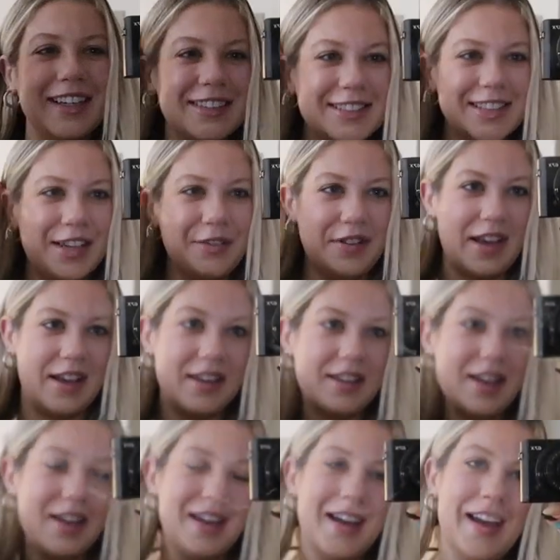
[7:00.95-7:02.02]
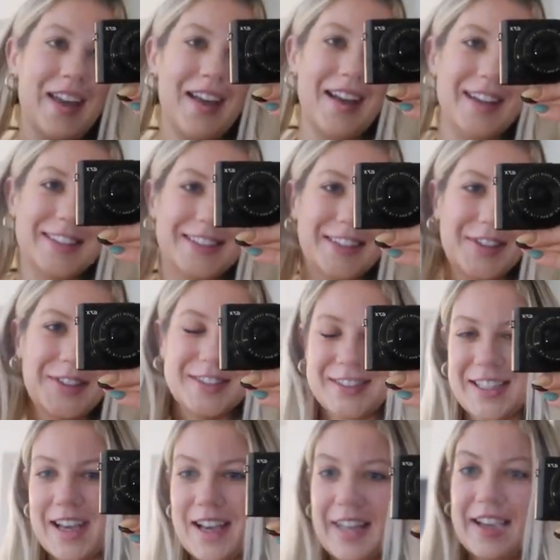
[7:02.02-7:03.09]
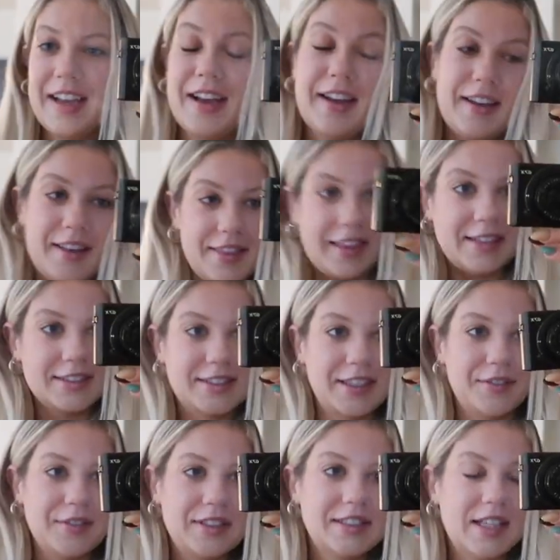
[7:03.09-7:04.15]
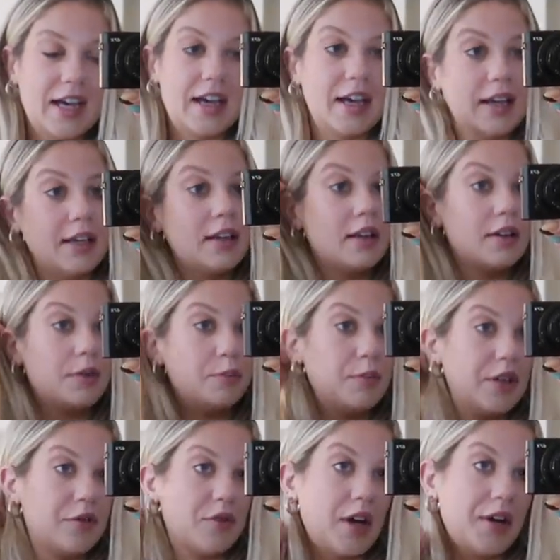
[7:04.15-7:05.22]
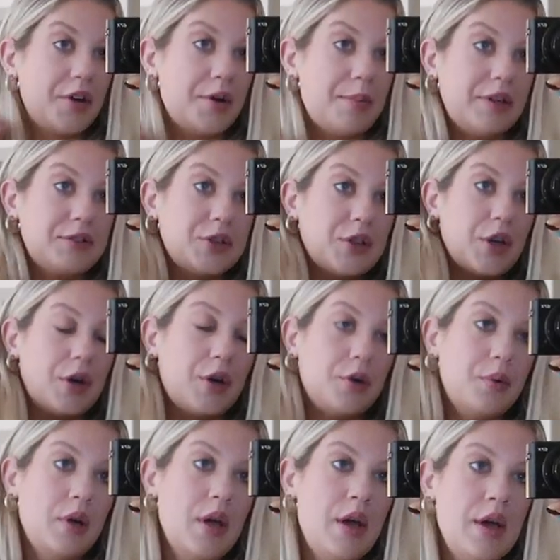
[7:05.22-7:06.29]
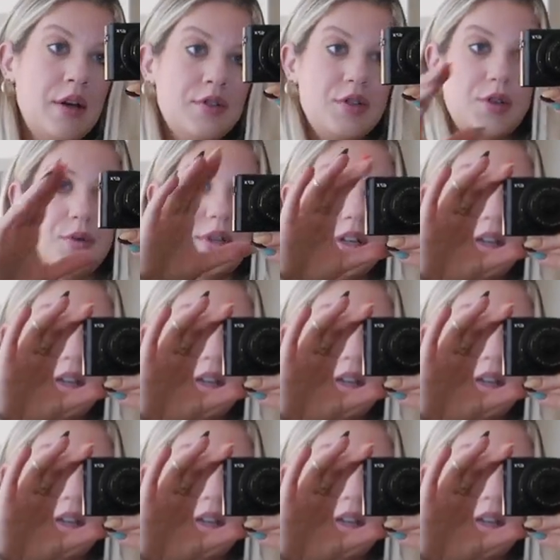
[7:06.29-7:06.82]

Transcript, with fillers: Thanksgiving. It's Thursday, Thanksgiving Day. Me and Ryan are about to go to